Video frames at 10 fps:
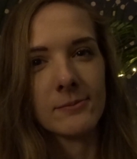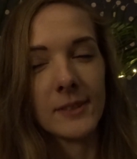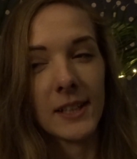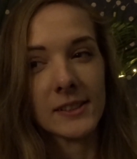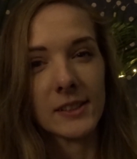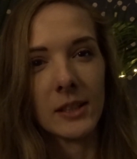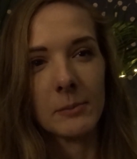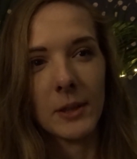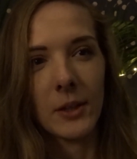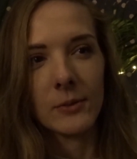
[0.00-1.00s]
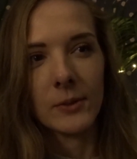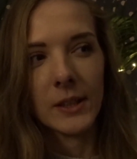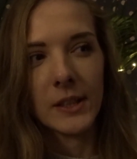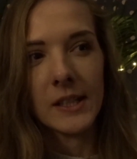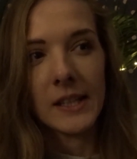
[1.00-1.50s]
next time and
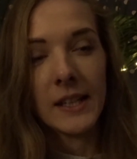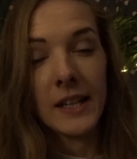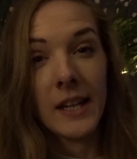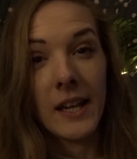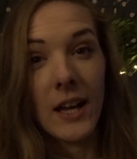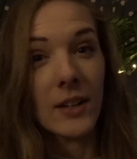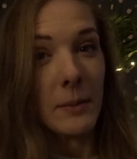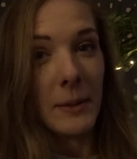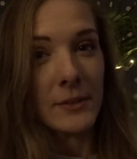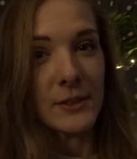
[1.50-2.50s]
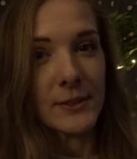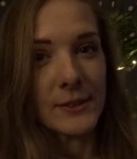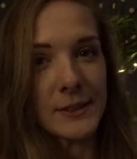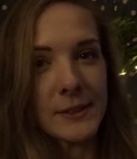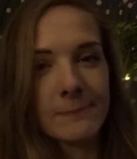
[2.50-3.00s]
hopefully I'll get better
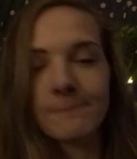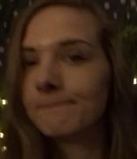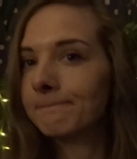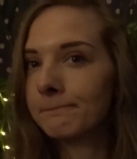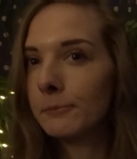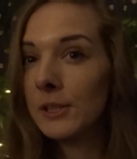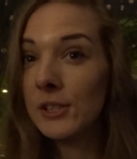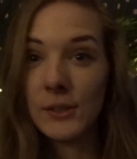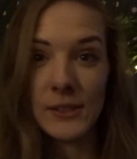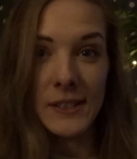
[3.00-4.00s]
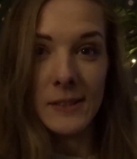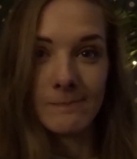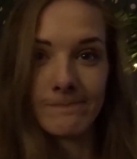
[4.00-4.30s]
results. We shall see.